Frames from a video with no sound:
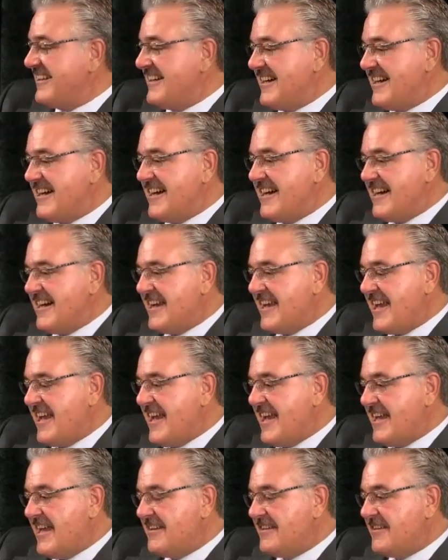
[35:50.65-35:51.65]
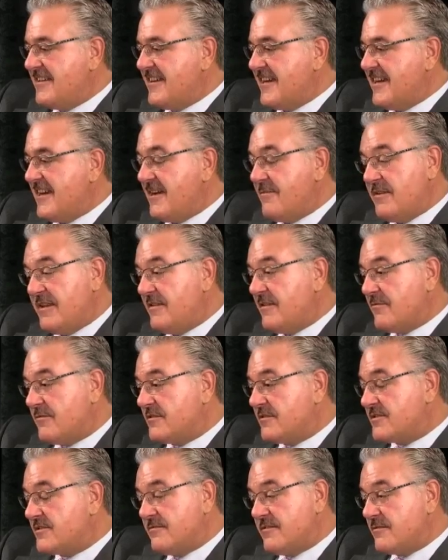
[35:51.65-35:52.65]
I mean, there
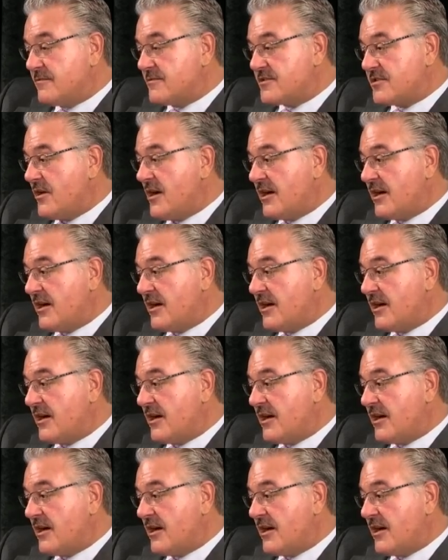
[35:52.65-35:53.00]
was